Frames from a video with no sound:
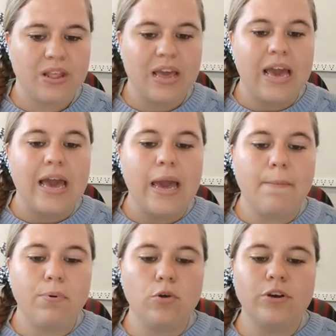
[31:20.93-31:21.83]

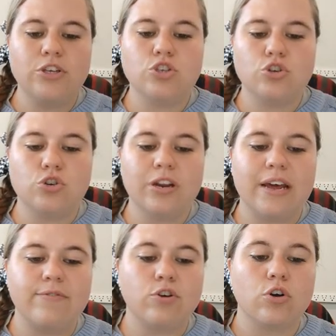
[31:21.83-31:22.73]
Employees do not have to
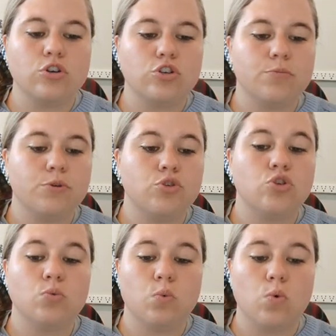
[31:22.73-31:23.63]
contribute
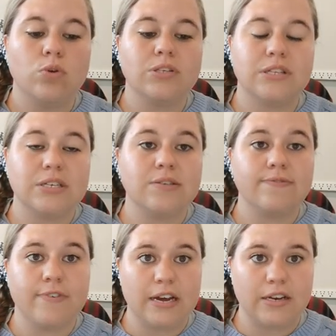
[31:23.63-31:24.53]
towards this
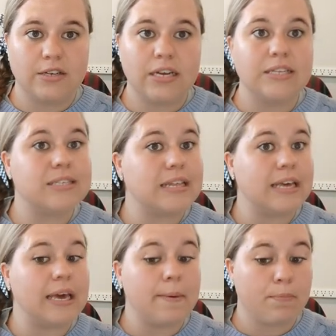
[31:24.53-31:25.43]
fund. It's the
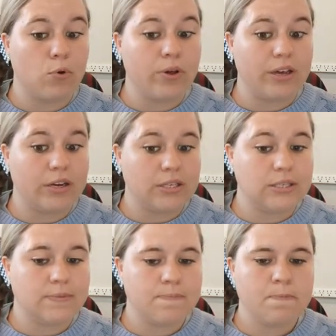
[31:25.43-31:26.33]
employers.
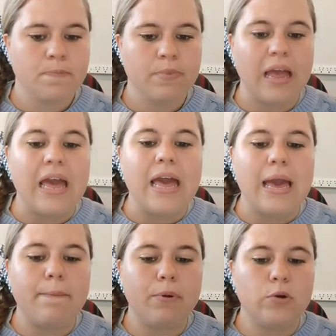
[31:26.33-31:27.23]

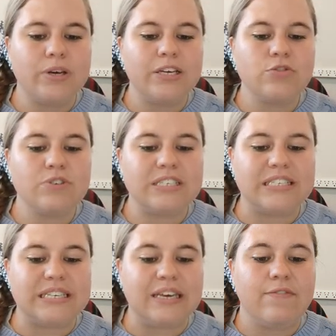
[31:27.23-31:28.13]
Employees
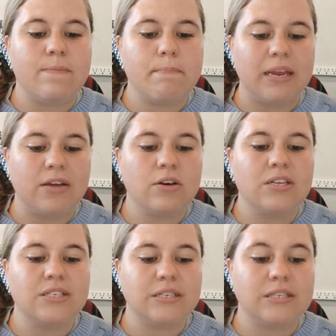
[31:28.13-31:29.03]
receive medical
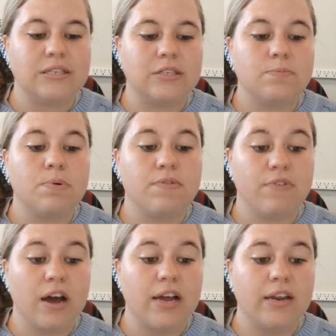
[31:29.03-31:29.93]
assistance
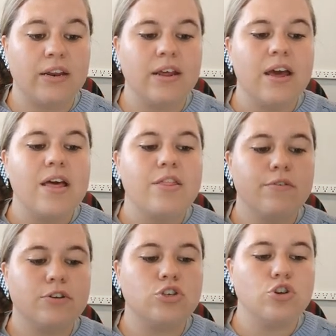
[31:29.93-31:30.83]
provided there is
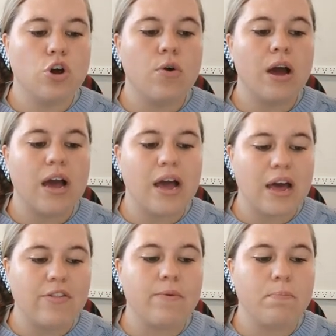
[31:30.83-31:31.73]
no other
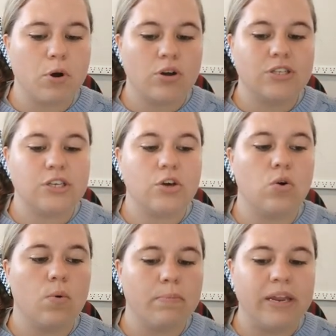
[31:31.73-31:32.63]
party or
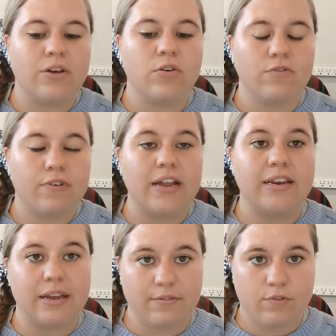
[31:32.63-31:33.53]
medical fund
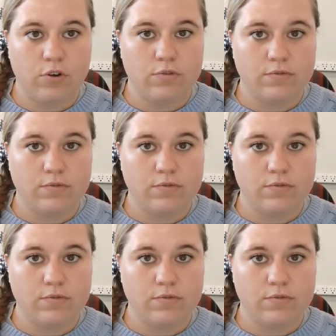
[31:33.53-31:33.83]
involved.